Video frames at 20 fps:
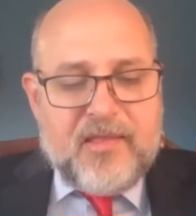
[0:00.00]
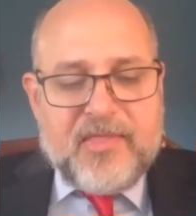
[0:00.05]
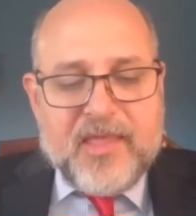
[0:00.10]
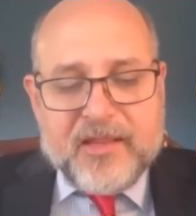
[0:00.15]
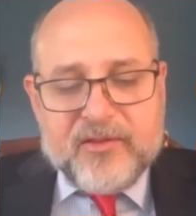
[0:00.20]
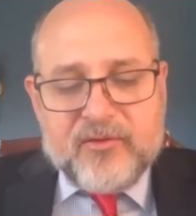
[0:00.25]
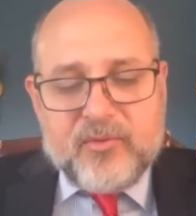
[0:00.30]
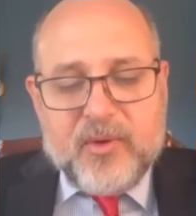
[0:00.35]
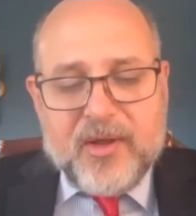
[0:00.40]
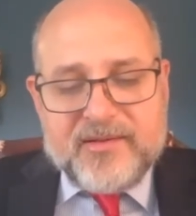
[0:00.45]

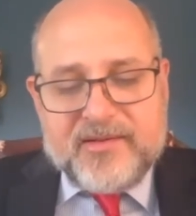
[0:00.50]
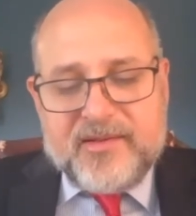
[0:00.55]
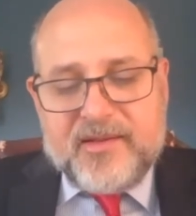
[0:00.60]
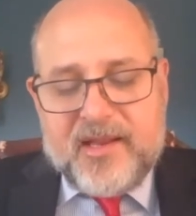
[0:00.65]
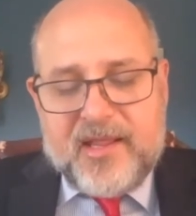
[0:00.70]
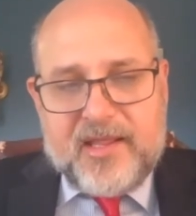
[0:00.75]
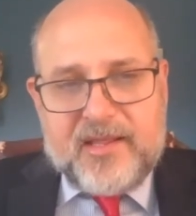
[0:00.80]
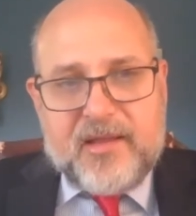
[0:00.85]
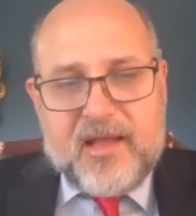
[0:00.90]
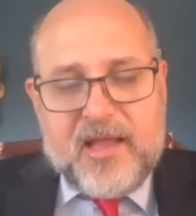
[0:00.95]
That's why
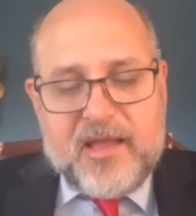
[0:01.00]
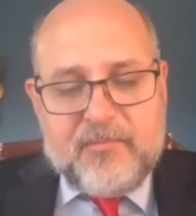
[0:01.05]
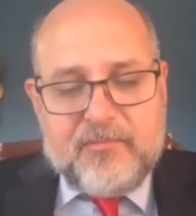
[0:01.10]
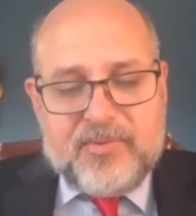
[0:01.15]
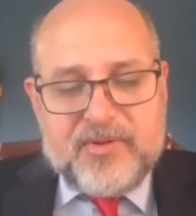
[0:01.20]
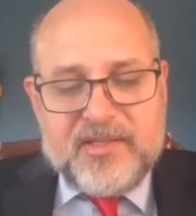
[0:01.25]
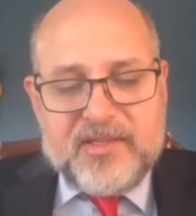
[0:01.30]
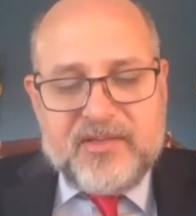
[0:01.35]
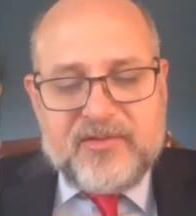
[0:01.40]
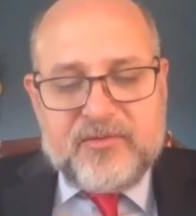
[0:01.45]
today I'm
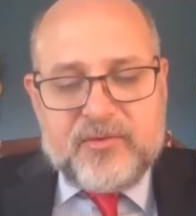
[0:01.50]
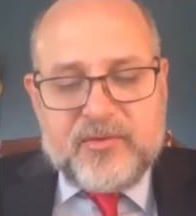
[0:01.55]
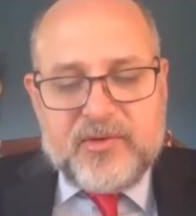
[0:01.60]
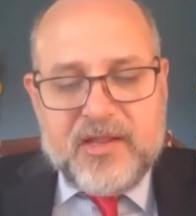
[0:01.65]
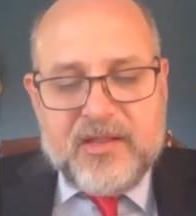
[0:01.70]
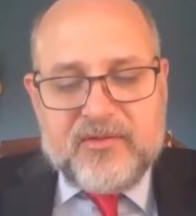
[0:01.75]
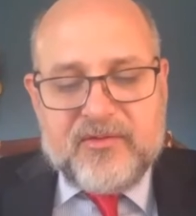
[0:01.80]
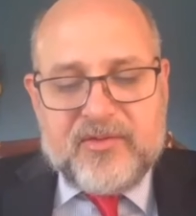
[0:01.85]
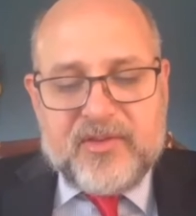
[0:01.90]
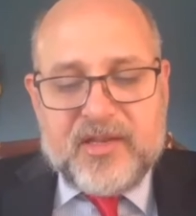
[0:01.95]
pleased to
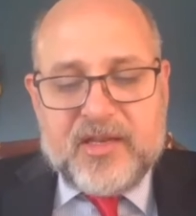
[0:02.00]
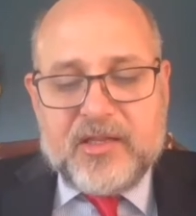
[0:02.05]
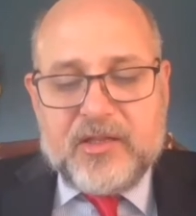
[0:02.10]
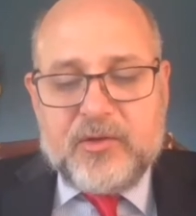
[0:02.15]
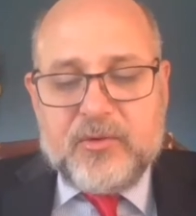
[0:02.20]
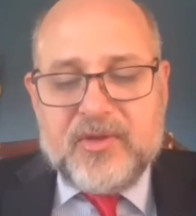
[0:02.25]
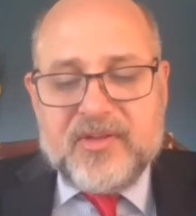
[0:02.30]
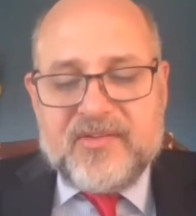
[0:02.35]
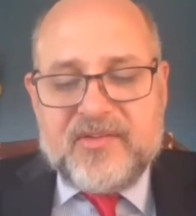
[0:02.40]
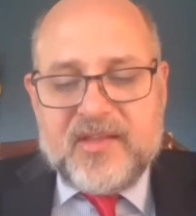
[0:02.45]
announce that at
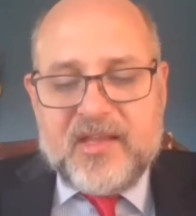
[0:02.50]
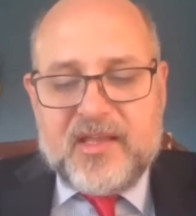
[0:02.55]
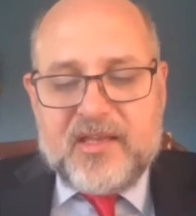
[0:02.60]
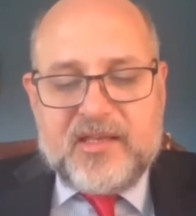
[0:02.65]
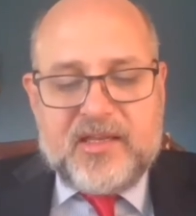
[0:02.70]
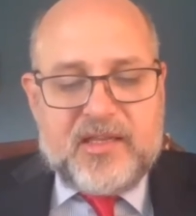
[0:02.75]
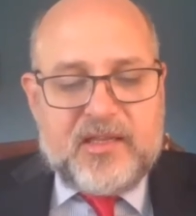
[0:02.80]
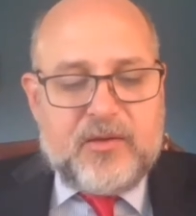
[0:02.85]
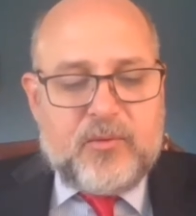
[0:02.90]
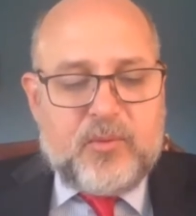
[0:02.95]

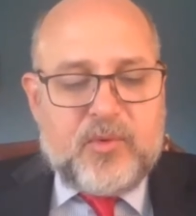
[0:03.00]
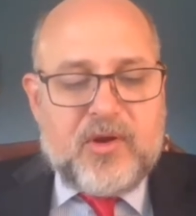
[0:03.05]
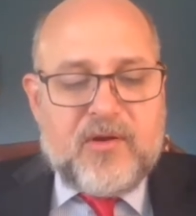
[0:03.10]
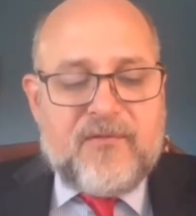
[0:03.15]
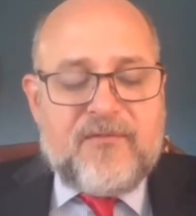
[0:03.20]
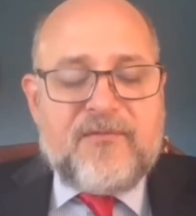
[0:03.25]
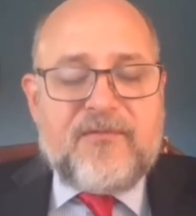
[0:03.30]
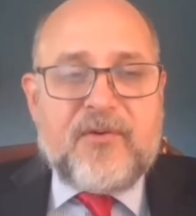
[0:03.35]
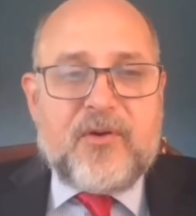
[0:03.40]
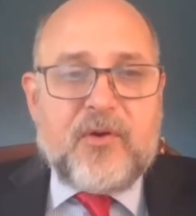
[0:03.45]
USAID, we
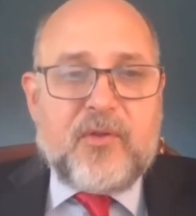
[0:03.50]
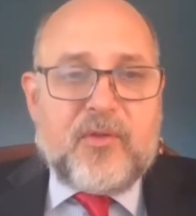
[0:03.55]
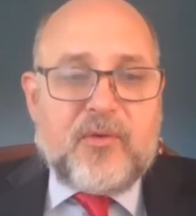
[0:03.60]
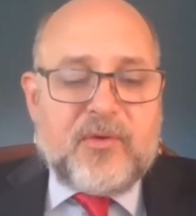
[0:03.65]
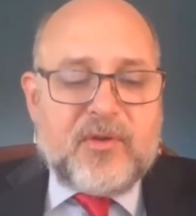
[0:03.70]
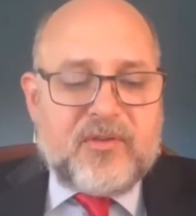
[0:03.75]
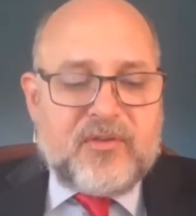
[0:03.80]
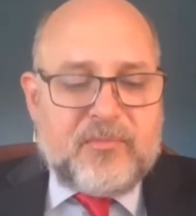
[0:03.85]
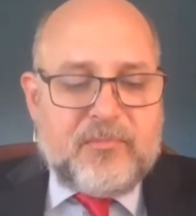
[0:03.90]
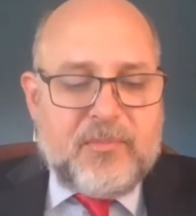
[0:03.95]
are
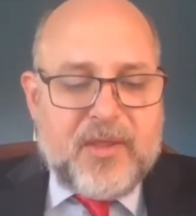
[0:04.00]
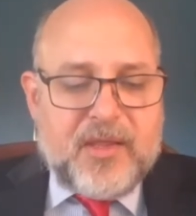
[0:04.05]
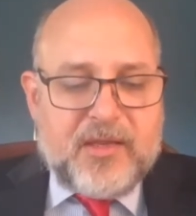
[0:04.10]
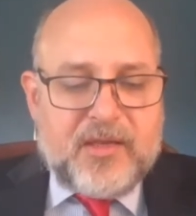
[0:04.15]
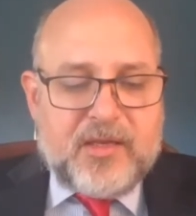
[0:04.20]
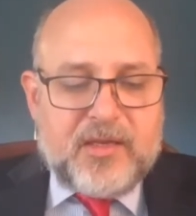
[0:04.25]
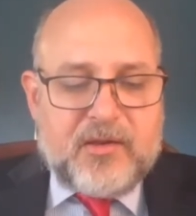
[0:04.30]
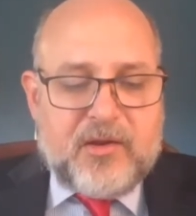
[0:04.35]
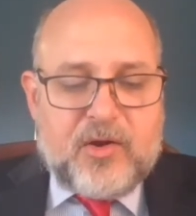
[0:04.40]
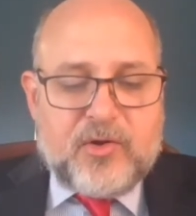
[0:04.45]
further
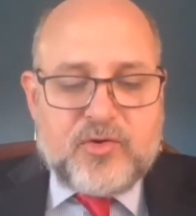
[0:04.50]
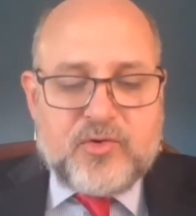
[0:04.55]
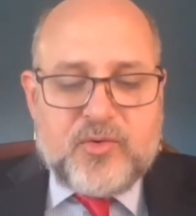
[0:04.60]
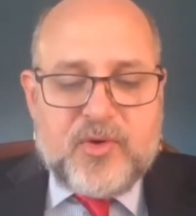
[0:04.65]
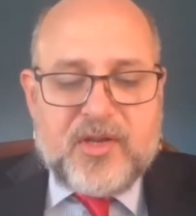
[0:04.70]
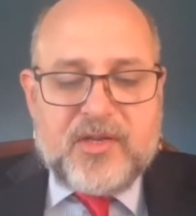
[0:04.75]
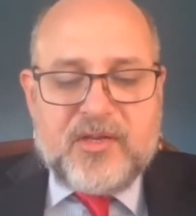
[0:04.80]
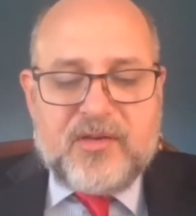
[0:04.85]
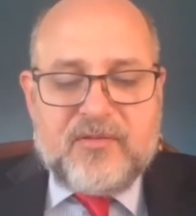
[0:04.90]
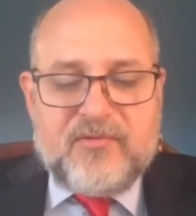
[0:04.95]
expanding our
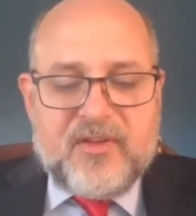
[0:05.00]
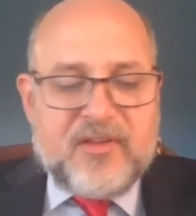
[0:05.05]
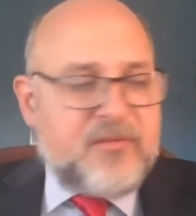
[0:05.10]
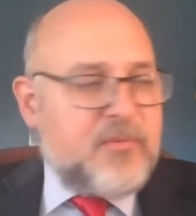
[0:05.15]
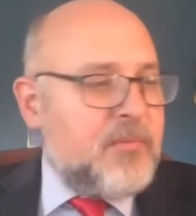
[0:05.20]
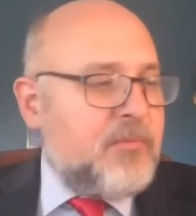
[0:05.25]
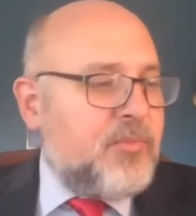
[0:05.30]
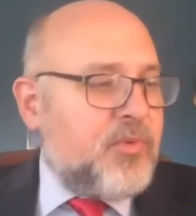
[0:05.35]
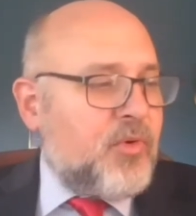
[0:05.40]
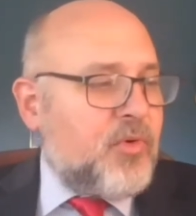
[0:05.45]
trade and
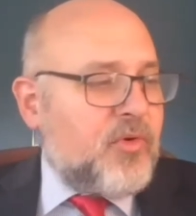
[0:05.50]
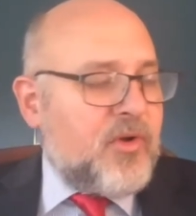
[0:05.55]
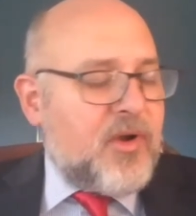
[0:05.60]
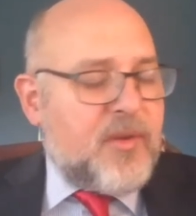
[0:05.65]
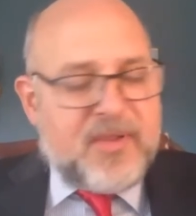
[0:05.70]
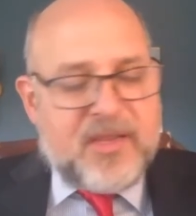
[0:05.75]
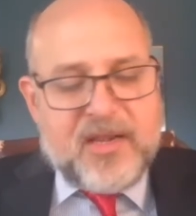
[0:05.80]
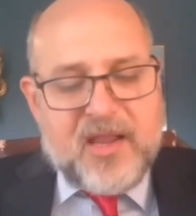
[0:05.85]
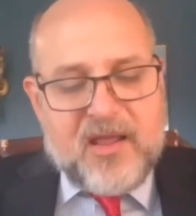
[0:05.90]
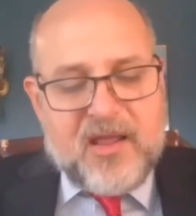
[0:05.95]
investment
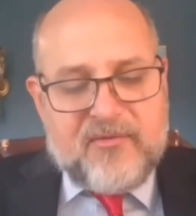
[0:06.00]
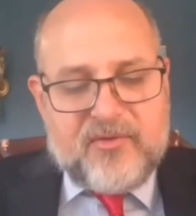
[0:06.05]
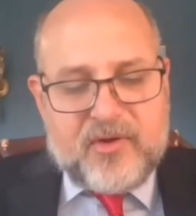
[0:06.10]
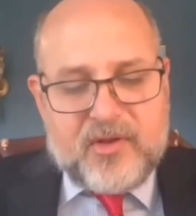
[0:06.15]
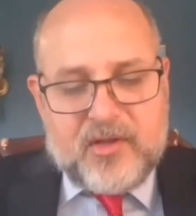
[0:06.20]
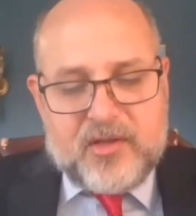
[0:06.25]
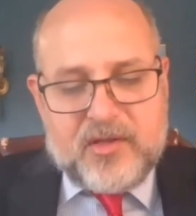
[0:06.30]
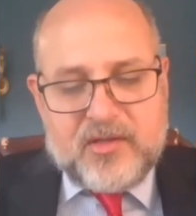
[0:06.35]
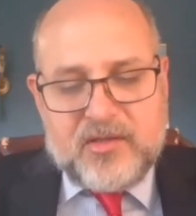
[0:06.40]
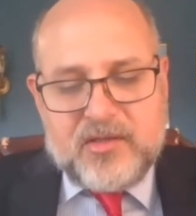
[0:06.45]
programming in
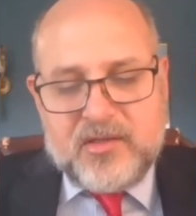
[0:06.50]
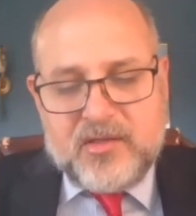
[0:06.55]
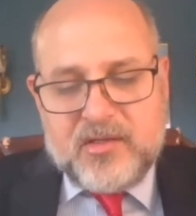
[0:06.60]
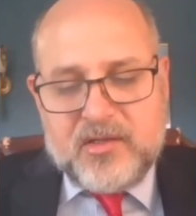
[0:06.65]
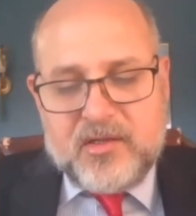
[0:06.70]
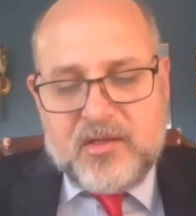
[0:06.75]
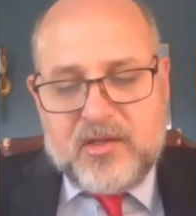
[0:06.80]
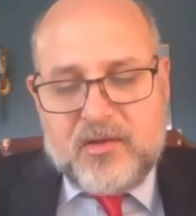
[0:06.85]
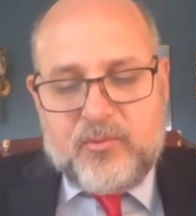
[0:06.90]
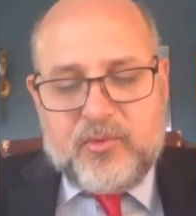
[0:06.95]
Africa
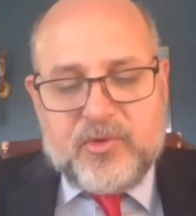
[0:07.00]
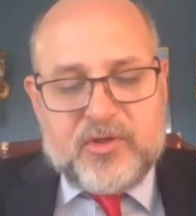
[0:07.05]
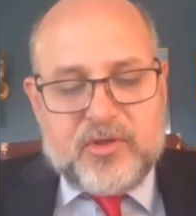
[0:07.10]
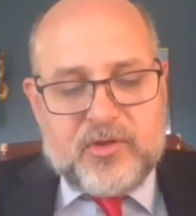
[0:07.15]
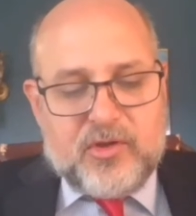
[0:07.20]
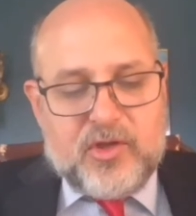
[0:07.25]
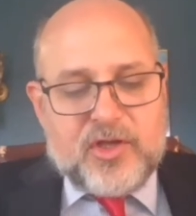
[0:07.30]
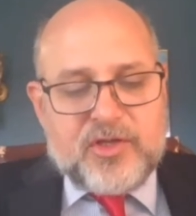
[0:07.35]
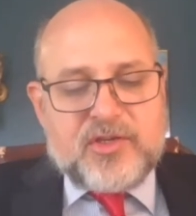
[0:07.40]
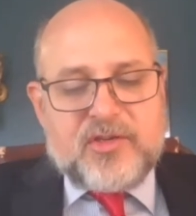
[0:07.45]
with the
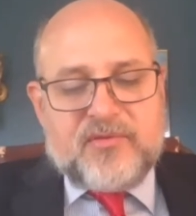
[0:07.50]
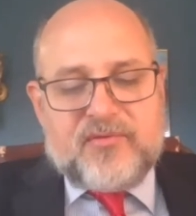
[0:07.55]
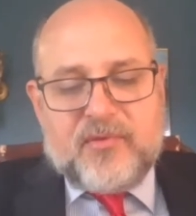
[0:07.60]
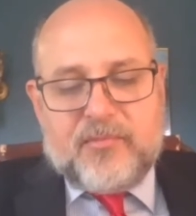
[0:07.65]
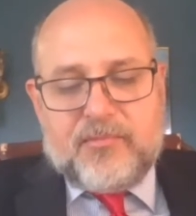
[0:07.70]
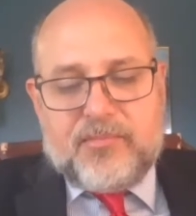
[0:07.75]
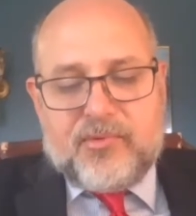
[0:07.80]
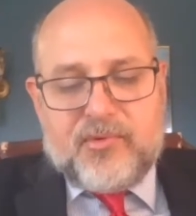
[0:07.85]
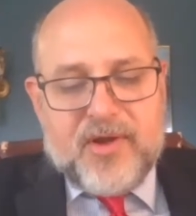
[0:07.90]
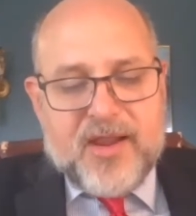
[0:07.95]
launch of a
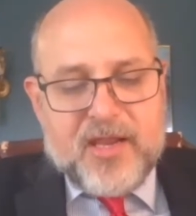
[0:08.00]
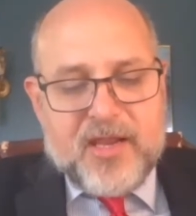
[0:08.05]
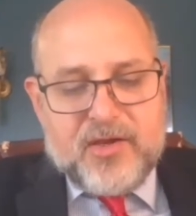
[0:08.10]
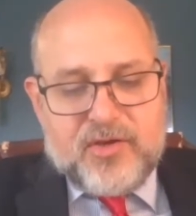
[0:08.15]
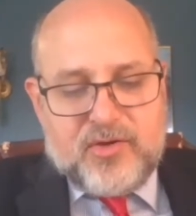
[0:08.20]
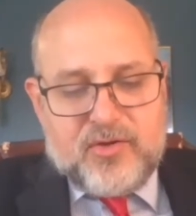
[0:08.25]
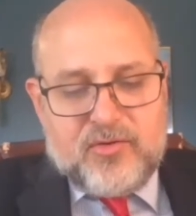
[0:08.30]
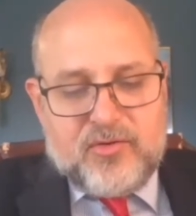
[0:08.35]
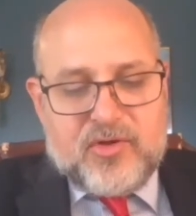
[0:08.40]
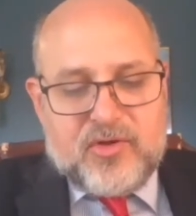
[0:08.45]
brand
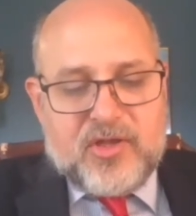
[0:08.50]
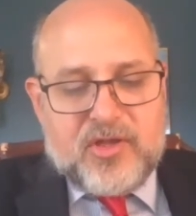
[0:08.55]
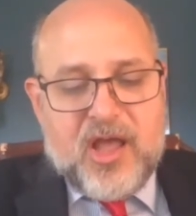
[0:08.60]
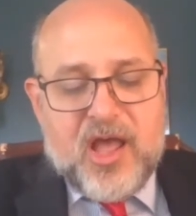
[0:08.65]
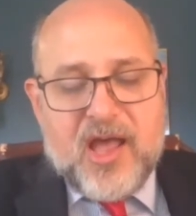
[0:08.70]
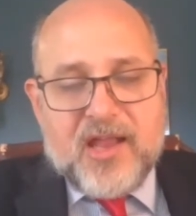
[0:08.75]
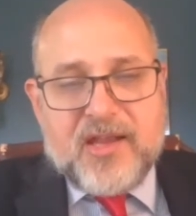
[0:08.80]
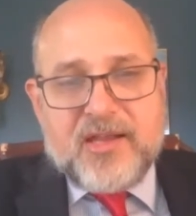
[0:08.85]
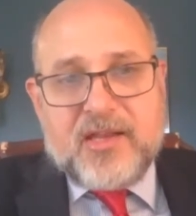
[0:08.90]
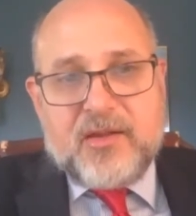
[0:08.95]
new
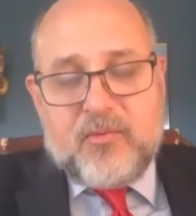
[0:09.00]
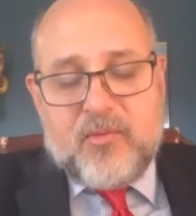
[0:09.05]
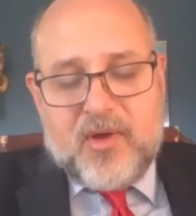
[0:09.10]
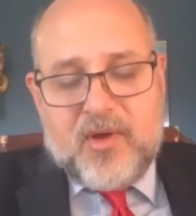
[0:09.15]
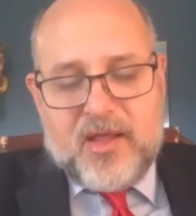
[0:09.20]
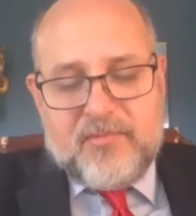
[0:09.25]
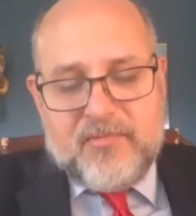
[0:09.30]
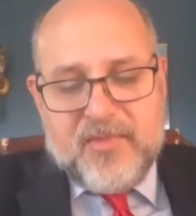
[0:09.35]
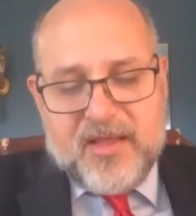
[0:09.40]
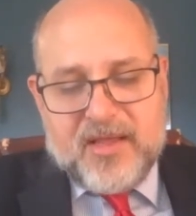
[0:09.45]

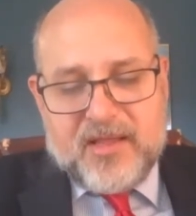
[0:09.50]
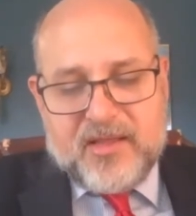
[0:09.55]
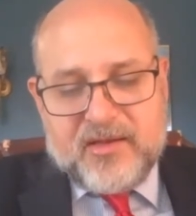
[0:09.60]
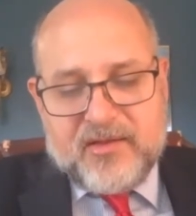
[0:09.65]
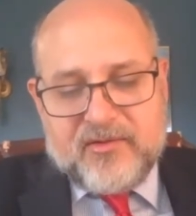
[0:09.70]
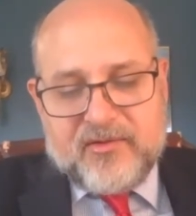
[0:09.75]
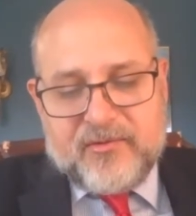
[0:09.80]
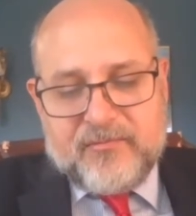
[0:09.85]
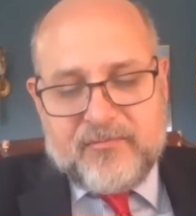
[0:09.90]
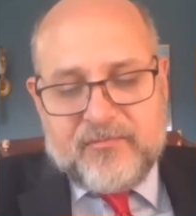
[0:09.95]
continent-wide
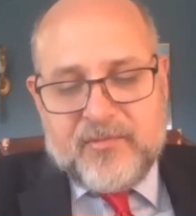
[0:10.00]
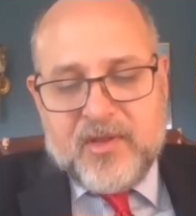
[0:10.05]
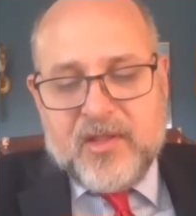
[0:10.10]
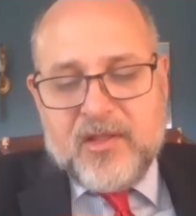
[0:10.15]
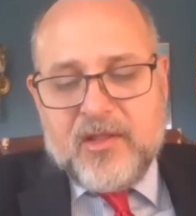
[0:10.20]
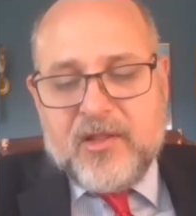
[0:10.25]
mechanism,